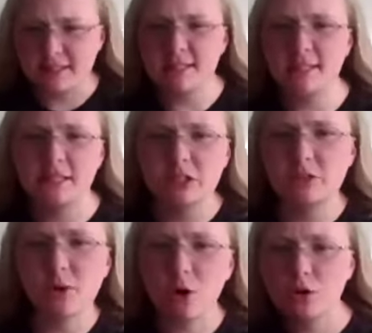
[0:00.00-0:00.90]
these
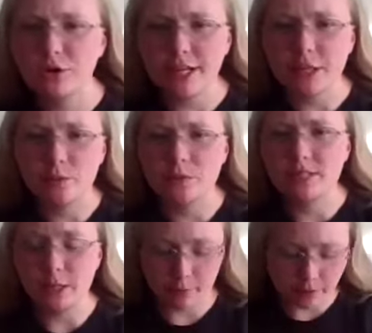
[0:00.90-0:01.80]
small granules
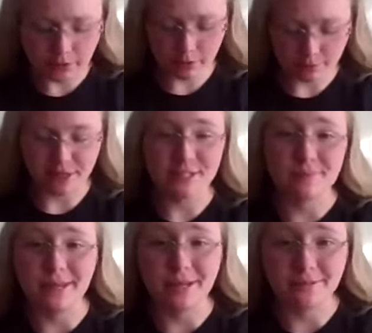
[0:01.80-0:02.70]
that you put into bread
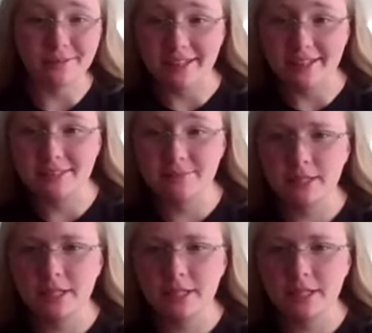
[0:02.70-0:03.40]
to make it rise.